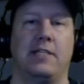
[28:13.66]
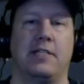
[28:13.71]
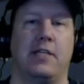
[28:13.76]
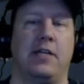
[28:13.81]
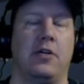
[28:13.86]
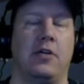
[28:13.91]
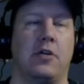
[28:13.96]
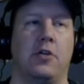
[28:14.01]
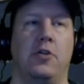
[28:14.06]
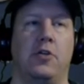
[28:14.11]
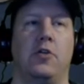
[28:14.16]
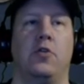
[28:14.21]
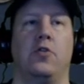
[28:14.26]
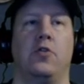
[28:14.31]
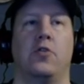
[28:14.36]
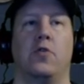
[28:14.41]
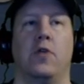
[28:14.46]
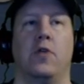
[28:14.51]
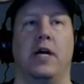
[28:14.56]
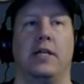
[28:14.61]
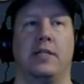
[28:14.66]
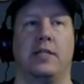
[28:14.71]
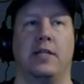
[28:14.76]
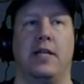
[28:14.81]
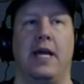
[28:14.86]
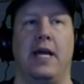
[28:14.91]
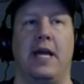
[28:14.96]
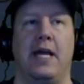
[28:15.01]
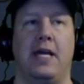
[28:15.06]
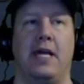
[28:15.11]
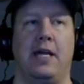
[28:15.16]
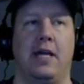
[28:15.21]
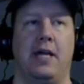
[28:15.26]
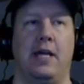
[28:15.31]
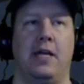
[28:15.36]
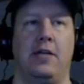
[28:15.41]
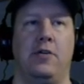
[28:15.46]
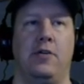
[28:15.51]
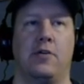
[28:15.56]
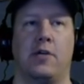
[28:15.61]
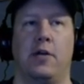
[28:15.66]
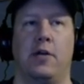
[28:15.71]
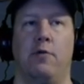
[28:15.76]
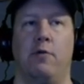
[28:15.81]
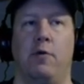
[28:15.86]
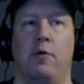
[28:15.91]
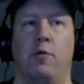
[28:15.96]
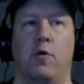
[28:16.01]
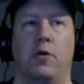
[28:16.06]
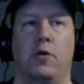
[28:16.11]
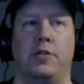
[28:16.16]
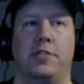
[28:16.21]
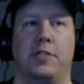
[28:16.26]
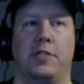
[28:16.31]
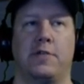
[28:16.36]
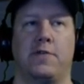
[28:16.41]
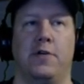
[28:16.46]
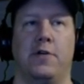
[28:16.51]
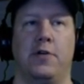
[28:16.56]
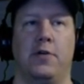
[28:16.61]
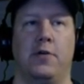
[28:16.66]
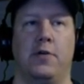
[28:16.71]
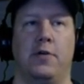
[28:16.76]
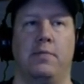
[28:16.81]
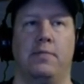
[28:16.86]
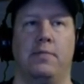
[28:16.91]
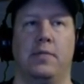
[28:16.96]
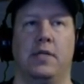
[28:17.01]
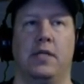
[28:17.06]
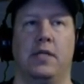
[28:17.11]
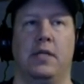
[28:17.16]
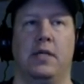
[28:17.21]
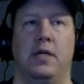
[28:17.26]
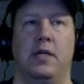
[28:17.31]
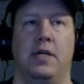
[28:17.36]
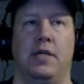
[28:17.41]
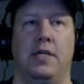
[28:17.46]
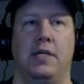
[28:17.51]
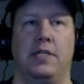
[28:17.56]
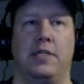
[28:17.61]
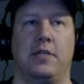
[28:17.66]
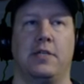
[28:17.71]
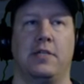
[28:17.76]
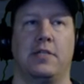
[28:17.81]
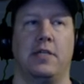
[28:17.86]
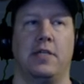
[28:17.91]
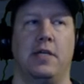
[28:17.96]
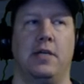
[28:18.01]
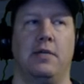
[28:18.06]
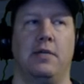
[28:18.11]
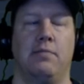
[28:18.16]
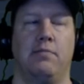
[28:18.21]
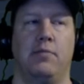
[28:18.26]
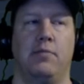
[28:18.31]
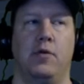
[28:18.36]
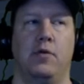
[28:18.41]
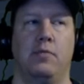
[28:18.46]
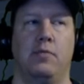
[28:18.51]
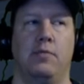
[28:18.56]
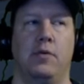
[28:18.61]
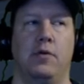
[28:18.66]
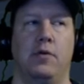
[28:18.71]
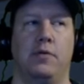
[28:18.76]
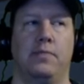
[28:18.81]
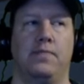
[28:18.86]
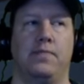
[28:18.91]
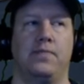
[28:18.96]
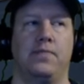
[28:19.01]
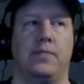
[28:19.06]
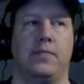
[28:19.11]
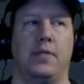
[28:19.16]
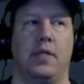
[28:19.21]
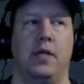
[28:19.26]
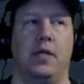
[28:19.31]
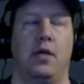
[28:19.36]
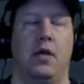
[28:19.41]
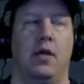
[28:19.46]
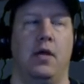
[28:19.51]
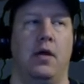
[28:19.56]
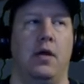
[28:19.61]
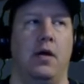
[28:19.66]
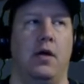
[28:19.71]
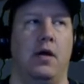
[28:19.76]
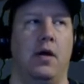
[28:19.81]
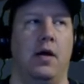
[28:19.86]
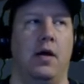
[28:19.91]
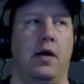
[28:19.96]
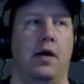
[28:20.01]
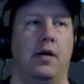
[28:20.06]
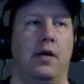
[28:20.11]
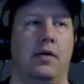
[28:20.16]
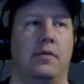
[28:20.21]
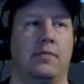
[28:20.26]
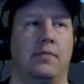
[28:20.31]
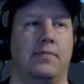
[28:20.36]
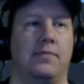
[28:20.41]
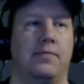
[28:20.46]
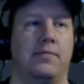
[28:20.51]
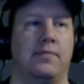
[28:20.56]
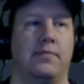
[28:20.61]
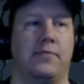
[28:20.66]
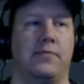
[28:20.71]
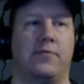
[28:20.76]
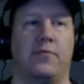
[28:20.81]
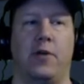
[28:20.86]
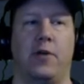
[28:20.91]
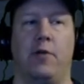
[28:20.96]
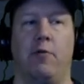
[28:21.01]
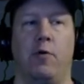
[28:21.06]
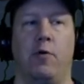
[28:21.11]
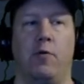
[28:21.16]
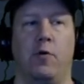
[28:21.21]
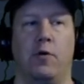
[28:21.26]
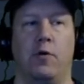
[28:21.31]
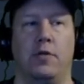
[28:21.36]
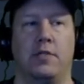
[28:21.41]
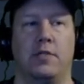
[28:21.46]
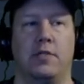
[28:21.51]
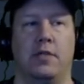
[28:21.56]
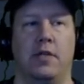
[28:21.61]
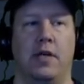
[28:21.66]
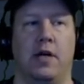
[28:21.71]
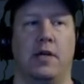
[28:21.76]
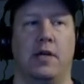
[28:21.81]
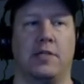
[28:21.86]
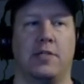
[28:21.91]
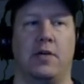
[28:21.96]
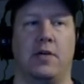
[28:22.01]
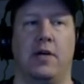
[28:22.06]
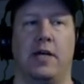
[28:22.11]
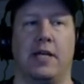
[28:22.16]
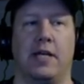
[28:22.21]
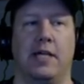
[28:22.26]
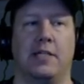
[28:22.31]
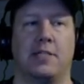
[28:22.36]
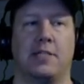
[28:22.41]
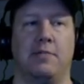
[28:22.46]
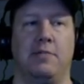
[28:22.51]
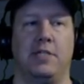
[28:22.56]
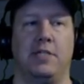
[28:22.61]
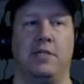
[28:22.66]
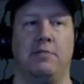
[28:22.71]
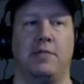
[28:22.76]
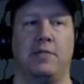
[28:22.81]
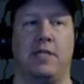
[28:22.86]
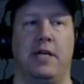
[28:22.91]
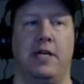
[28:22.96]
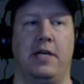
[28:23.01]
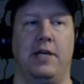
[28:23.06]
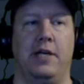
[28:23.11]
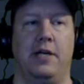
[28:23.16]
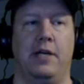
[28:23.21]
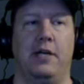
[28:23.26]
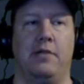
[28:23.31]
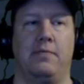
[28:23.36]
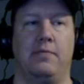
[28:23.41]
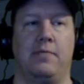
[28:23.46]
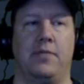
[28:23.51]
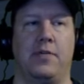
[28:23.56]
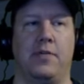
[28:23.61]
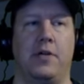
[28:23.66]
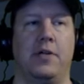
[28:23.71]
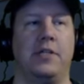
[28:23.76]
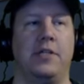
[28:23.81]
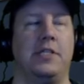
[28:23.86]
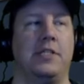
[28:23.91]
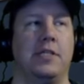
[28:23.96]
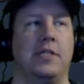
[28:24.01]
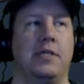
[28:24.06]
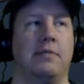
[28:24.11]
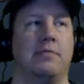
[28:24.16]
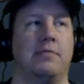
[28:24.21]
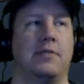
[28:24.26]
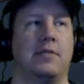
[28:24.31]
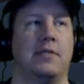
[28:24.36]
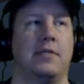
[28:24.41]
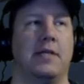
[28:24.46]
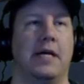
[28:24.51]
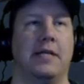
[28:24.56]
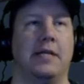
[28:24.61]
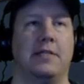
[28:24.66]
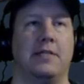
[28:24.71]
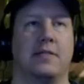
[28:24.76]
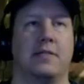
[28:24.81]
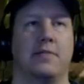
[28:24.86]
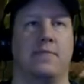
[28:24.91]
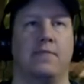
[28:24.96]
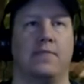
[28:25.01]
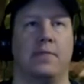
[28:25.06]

that you can do throughout the day, and you'll get a reward just for doing them. As you can see, boom, boom. Uh, free rewards. And also I get some gems down here. 30 gems. Nice.